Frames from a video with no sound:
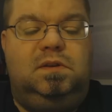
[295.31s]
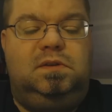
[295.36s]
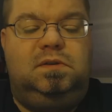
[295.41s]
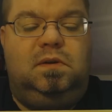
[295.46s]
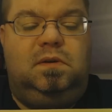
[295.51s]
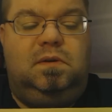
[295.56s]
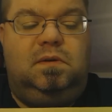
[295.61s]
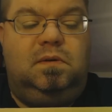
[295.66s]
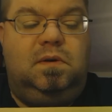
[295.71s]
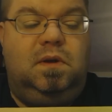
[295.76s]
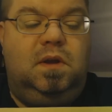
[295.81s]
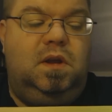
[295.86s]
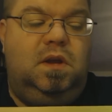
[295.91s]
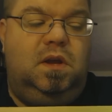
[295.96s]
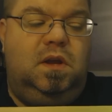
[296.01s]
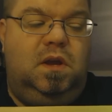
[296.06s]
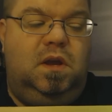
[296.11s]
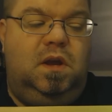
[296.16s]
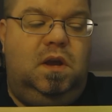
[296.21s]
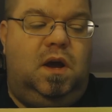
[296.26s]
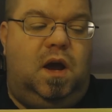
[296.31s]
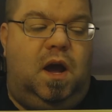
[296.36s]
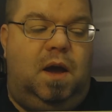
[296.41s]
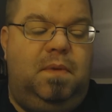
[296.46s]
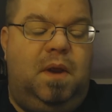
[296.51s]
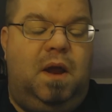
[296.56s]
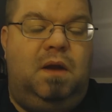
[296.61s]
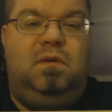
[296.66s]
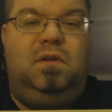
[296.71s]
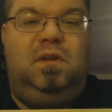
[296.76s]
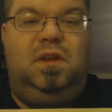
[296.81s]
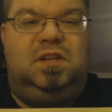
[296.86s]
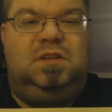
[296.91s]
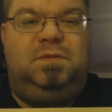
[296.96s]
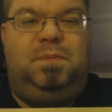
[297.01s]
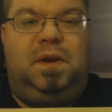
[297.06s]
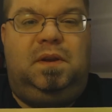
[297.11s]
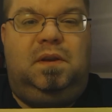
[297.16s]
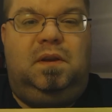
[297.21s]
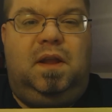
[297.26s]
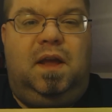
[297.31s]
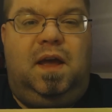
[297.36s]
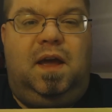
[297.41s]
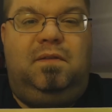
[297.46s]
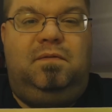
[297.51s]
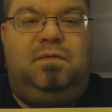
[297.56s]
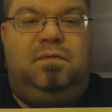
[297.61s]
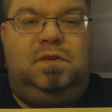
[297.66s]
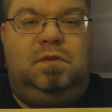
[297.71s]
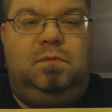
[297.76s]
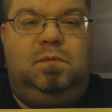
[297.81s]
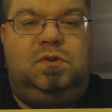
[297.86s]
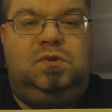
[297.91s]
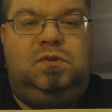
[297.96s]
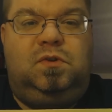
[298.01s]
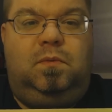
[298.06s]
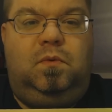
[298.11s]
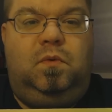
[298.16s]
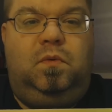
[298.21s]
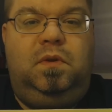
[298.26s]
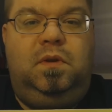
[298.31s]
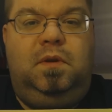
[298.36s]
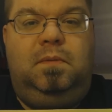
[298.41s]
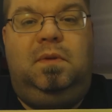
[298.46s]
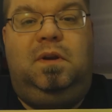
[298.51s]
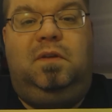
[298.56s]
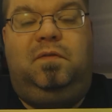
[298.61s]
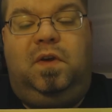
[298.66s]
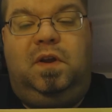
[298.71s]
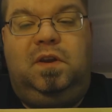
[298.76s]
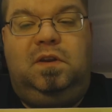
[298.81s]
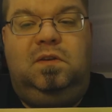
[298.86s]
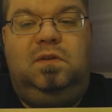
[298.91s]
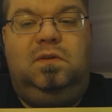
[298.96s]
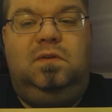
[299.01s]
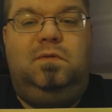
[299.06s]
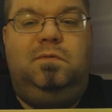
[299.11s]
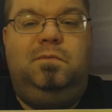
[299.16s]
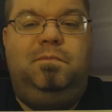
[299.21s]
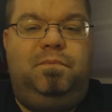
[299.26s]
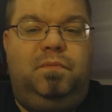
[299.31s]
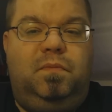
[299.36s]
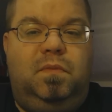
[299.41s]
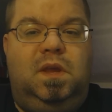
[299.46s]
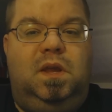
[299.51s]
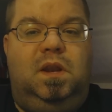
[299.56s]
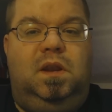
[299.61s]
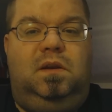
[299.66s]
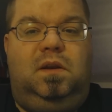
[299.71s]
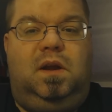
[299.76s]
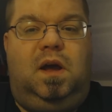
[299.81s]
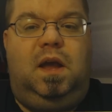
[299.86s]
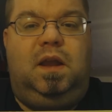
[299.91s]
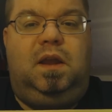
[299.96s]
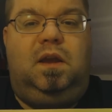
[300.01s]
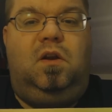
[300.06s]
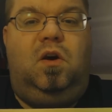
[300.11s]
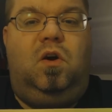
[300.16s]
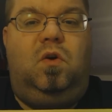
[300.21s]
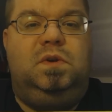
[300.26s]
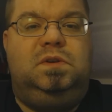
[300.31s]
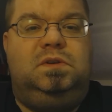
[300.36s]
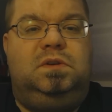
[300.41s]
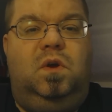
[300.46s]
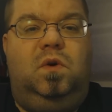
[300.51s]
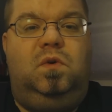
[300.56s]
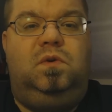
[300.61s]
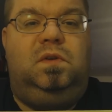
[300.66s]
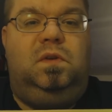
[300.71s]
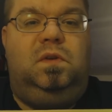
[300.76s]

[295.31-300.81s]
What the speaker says: So I'm not really expecting to have too much trouble with it, but if I do, then I can always go